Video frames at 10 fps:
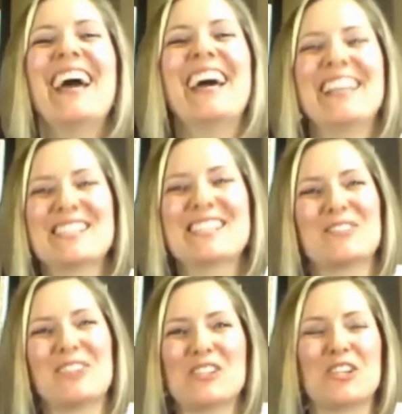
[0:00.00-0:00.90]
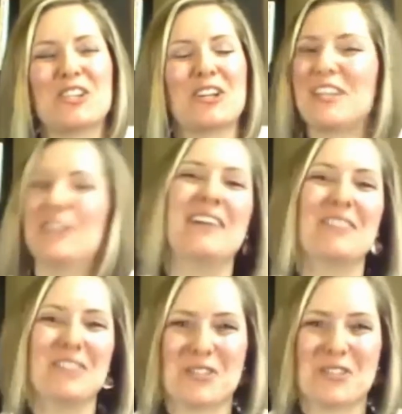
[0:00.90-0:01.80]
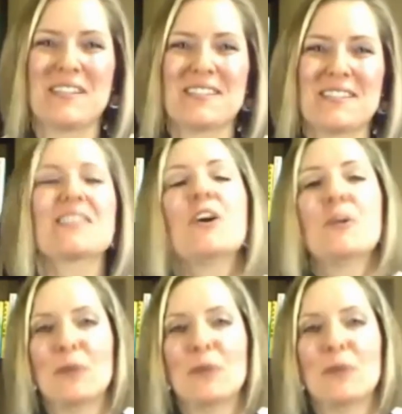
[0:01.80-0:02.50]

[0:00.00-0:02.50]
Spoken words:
and is a real jerk and you have no choices.